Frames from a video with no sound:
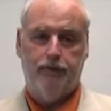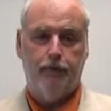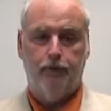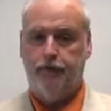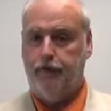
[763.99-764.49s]

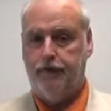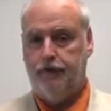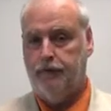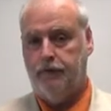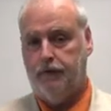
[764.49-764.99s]
feel free
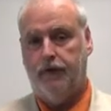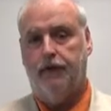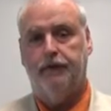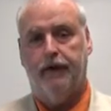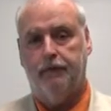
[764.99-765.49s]
to, to
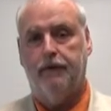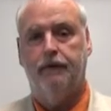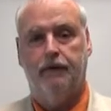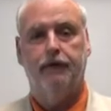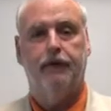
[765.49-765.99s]
contact me.
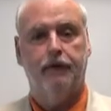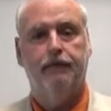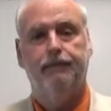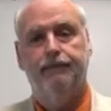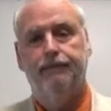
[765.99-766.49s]
Thank
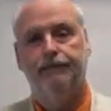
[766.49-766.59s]
you.